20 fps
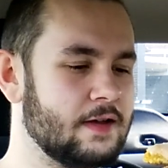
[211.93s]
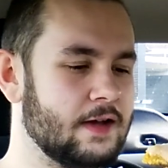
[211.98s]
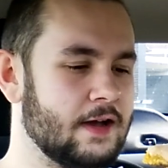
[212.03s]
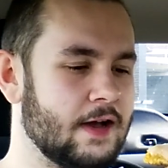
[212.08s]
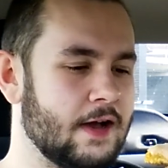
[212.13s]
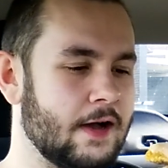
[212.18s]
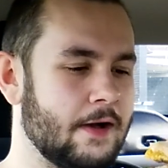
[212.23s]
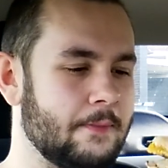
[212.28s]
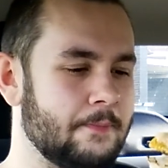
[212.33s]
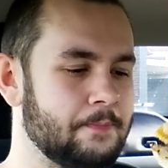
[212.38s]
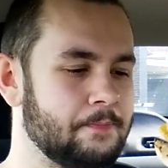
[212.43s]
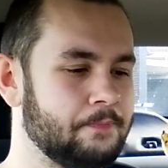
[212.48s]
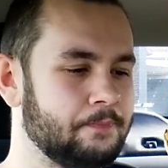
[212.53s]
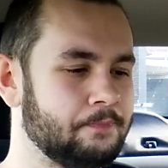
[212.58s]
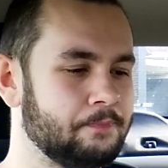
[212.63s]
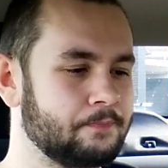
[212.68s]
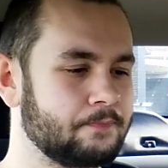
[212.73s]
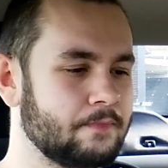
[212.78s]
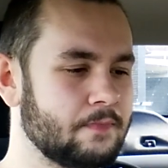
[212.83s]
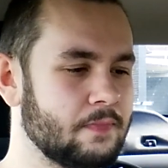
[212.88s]
Um,
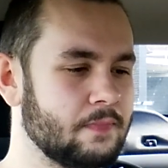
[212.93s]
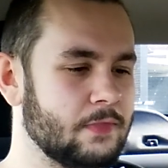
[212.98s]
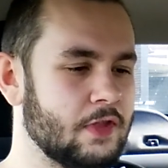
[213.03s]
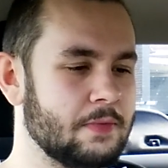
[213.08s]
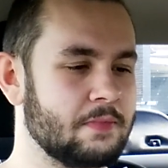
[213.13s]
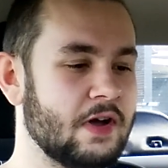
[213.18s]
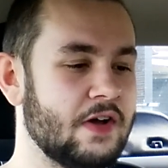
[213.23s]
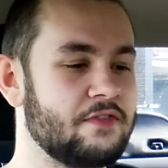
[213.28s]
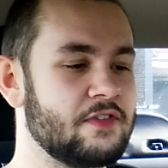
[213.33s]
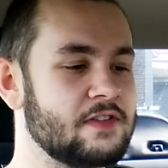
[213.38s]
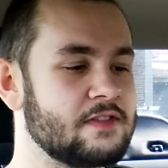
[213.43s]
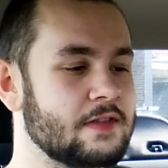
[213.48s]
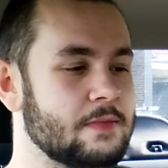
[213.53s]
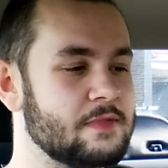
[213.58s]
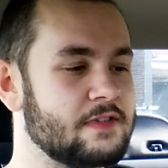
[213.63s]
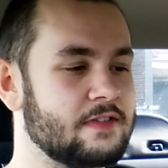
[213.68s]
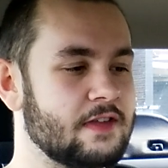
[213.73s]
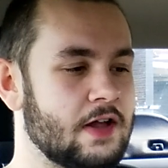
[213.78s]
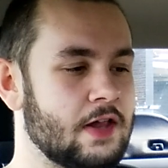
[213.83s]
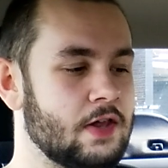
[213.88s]
the muffins
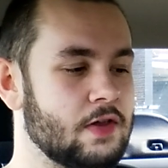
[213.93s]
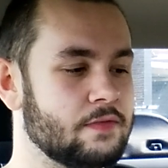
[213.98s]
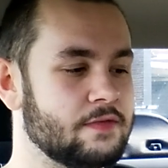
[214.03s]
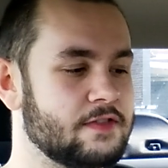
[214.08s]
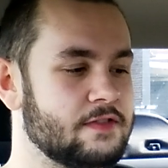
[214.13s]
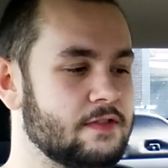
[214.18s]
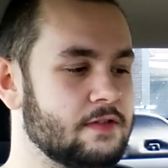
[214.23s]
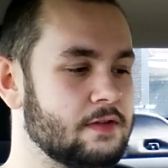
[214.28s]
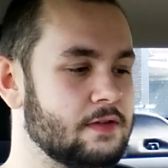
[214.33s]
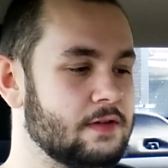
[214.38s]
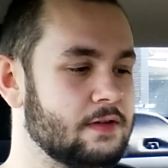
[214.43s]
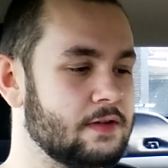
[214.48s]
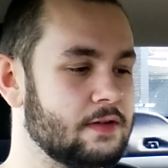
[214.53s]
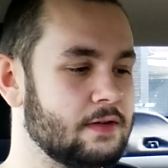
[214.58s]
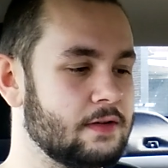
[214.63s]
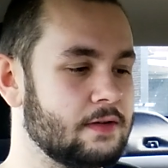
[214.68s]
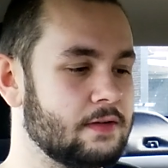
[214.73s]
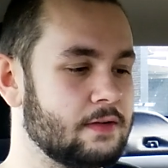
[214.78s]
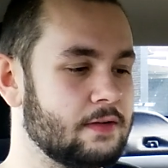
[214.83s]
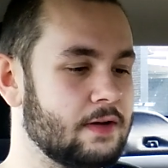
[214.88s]
themselves,
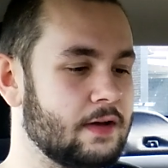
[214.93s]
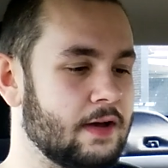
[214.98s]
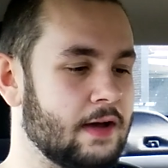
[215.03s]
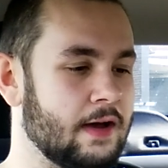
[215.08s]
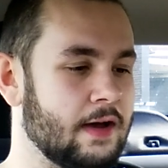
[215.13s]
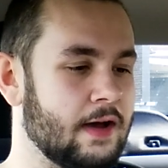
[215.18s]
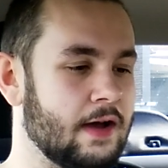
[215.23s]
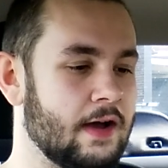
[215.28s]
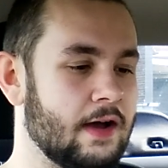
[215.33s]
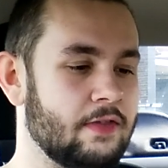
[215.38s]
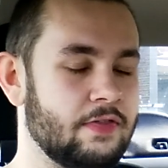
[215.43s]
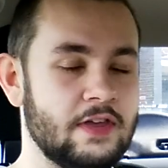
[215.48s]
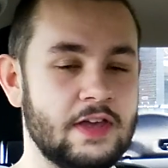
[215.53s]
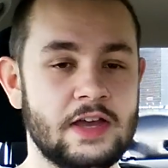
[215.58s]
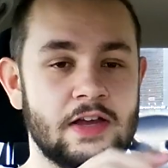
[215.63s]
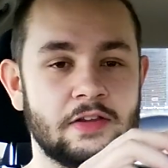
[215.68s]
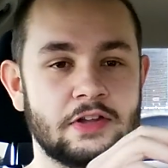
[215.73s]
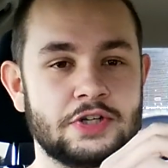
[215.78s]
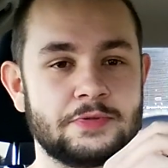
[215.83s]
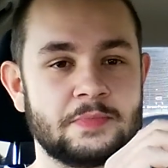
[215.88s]

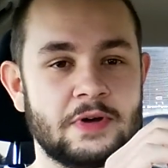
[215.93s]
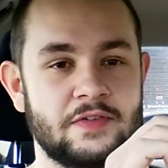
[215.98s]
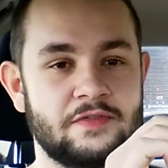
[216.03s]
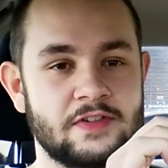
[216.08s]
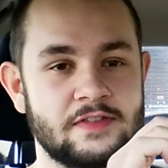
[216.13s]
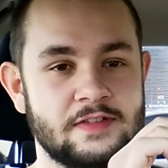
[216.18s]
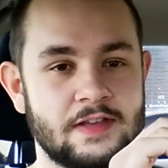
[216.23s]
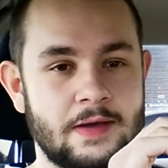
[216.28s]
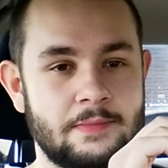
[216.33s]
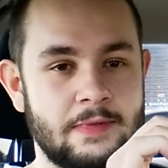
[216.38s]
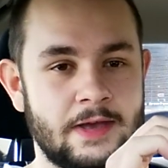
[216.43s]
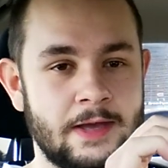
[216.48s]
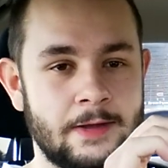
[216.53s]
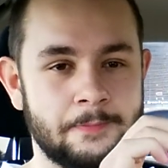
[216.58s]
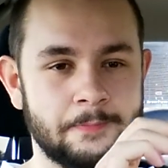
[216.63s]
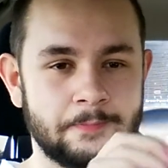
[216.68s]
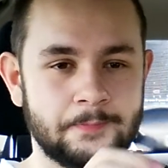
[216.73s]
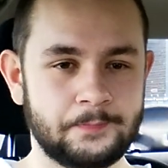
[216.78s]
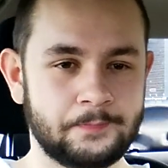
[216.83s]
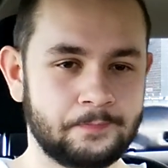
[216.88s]
the English muffins, I
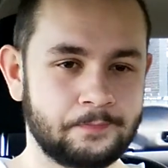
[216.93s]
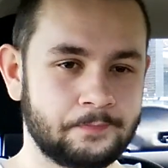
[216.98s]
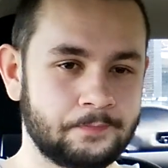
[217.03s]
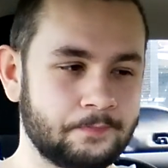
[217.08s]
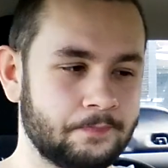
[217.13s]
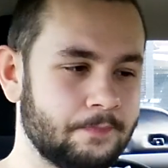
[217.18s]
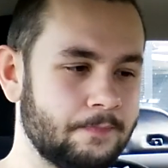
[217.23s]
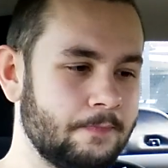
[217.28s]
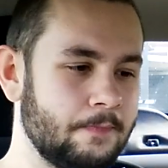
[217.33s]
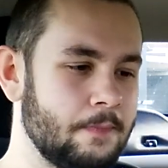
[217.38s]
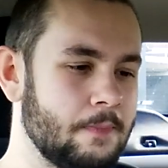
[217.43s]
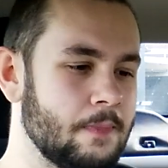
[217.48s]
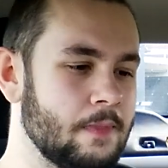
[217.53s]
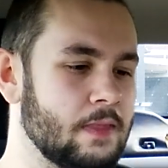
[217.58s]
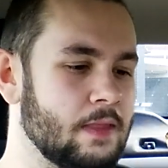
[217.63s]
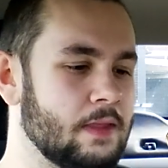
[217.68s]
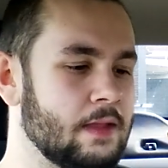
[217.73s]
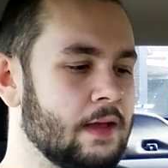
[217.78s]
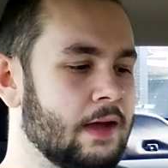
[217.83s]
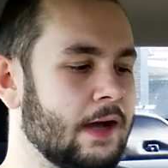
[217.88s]
mean,
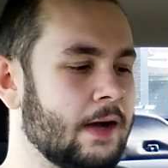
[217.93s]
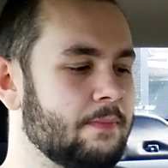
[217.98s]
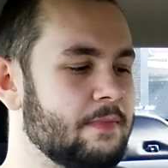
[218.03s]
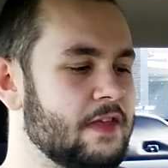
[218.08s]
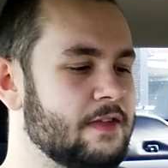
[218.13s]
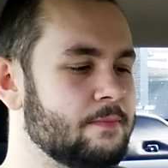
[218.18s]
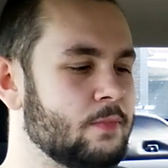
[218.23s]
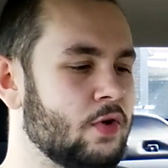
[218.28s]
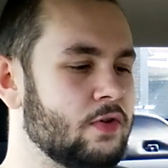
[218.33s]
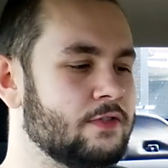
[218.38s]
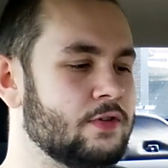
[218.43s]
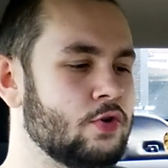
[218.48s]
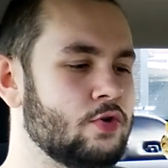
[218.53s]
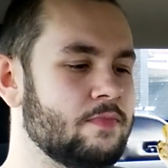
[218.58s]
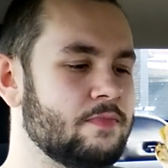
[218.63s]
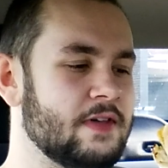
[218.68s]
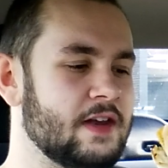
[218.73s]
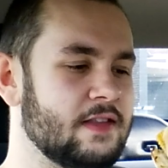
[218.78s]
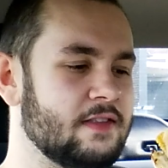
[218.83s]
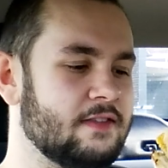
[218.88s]
there's more to
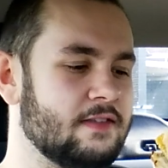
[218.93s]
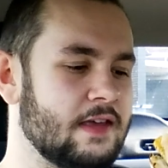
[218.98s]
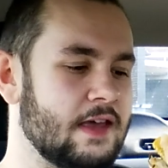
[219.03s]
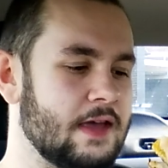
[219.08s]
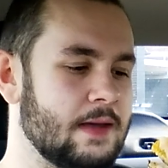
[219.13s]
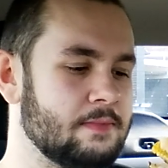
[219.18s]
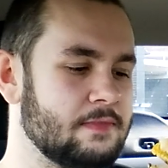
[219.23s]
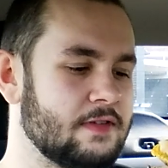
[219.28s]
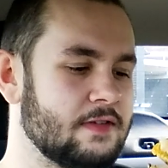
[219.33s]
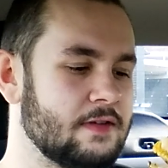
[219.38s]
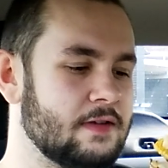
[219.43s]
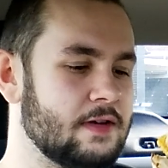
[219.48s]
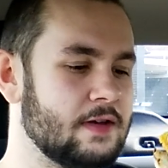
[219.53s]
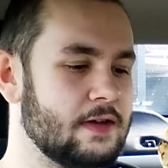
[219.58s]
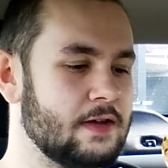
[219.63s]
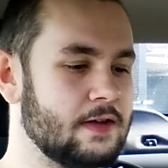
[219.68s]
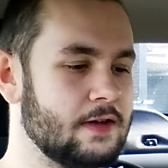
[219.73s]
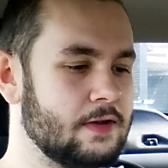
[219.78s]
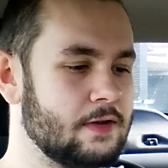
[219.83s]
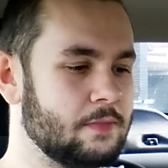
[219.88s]
them than it seems
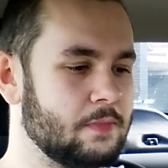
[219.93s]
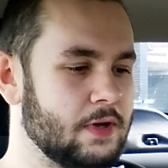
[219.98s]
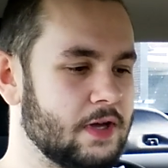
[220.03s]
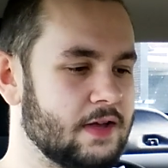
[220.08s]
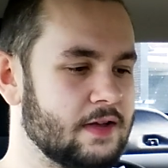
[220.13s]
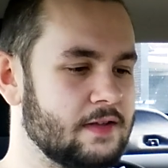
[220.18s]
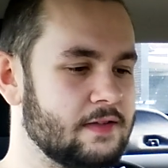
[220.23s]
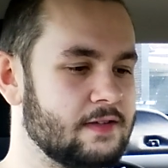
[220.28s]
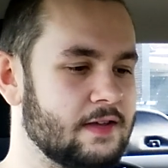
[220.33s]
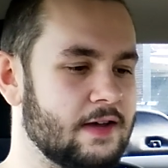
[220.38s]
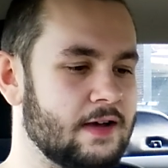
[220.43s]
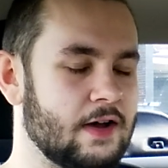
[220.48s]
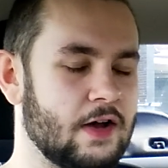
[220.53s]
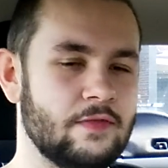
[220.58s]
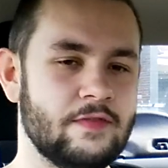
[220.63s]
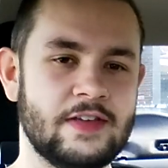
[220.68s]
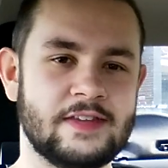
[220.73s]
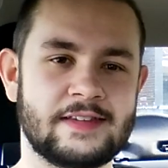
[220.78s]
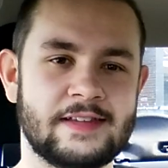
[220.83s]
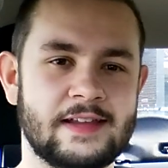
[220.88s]
because
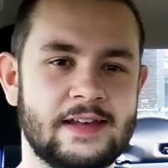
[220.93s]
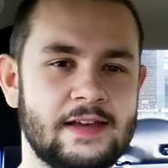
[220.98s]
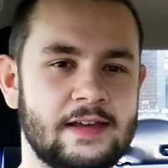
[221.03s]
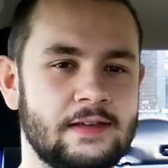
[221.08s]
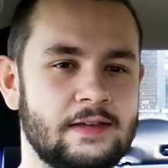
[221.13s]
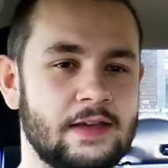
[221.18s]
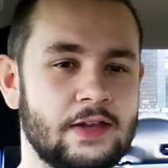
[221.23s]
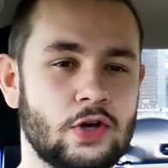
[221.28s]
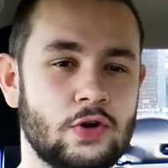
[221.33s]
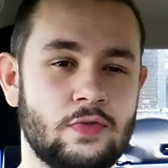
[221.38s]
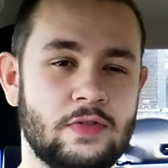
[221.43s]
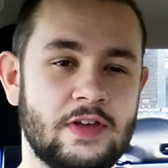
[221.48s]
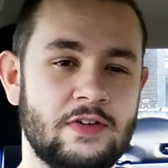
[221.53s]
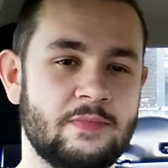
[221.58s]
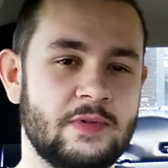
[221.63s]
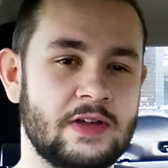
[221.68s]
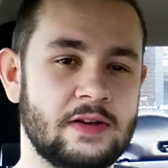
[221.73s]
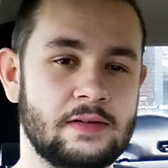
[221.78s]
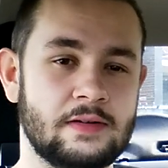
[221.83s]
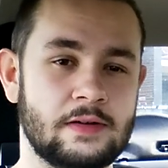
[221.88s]
obviously,
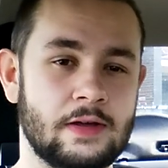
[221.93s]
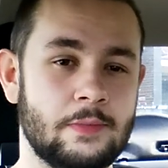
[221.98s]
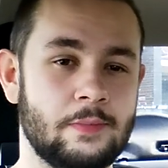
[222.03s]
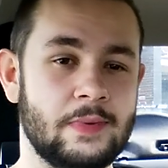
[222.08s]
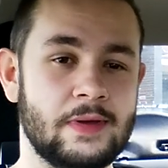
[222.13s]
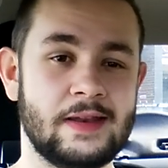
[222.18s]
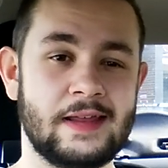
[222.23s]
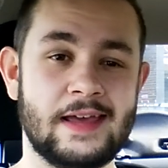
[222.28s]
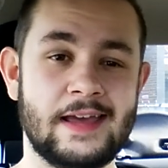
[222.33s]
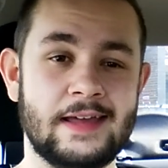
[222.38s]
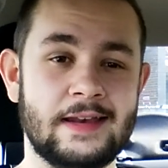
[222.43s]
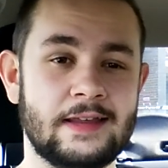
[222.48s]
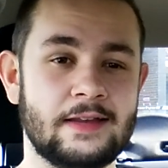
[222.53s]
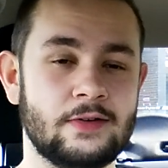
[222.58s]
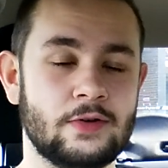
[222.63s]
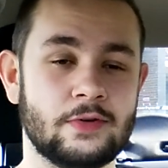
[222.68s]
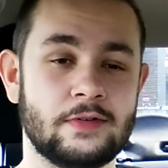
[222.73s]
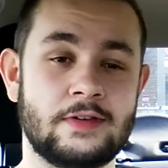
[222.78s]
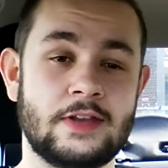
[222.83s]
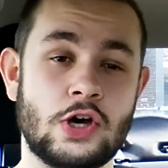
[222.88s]
they've been a bit
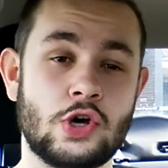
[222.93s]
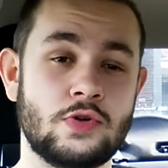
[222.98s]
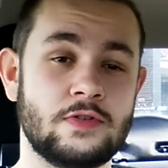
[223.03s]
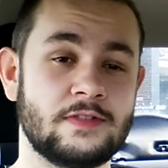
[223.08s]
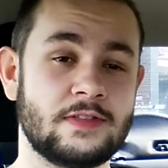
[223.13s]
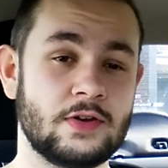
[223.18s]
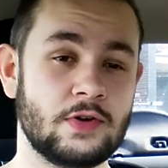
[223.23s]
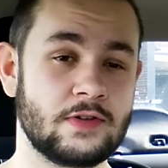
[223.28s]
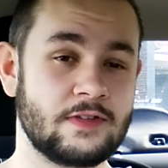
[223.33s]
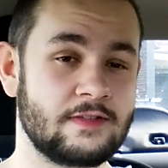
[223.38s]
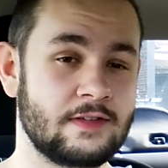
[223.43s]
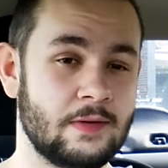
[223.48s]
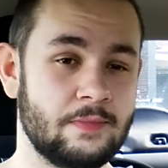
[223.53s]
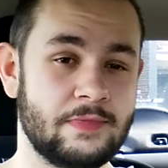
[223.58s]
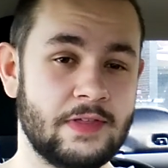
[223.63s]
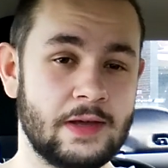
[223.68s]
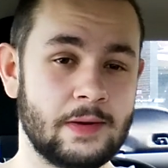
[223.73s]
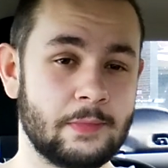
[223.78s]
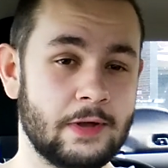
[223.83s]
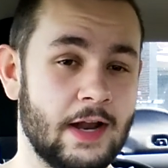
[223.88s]
heated or toasted or
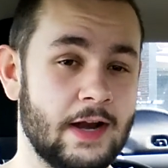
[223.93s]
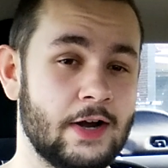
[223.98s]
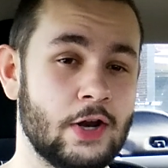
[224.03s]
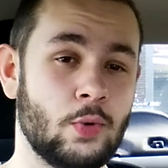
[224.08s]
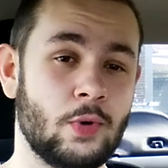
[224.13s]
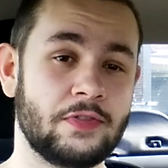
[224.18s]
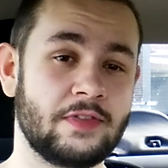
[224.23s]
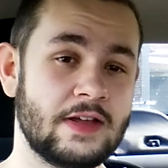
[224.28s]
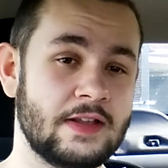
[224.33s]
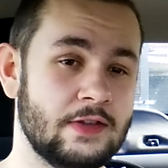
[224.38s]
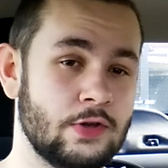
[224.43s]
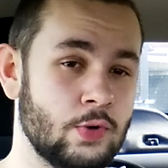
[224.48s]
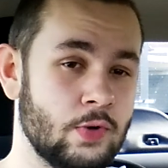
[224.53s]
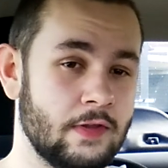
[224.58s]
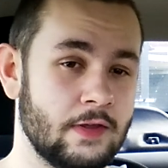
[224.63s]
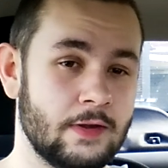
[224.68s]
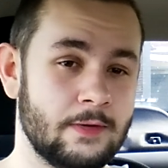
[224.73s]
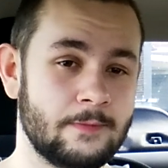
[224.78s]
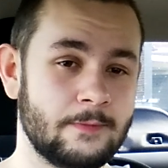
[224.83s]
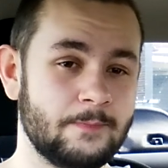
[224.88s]
something, but I don't know what they do
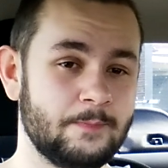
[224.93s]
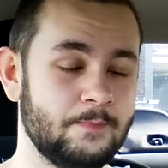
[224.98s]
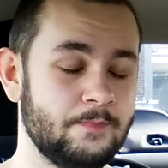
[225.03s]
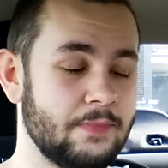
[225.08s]
with it